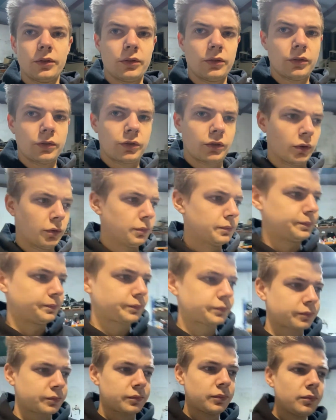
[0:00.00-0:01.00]
So
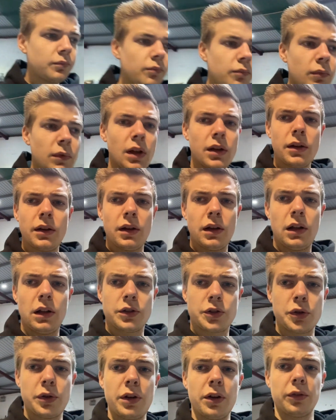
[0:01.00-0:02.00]
I'll
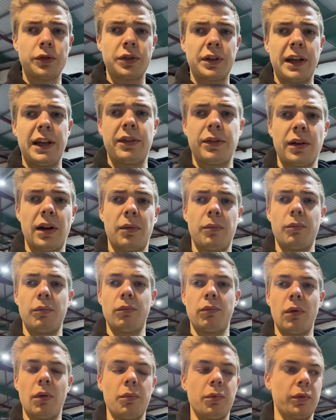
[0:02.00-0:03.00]
show you underneath and
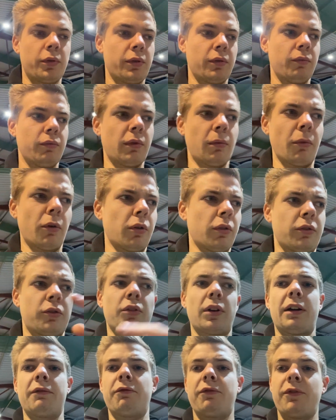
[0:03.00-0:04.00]
what I'm going to
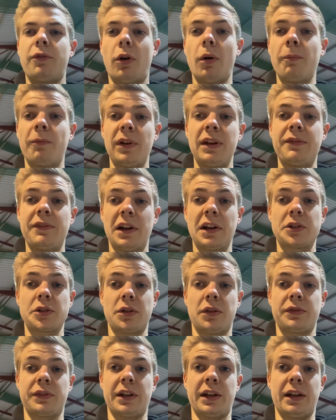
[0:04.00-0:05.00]
try and hopefully finish
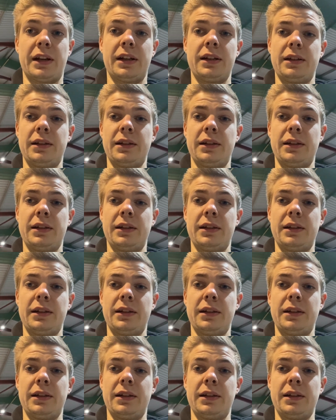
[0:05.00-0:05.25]
off today.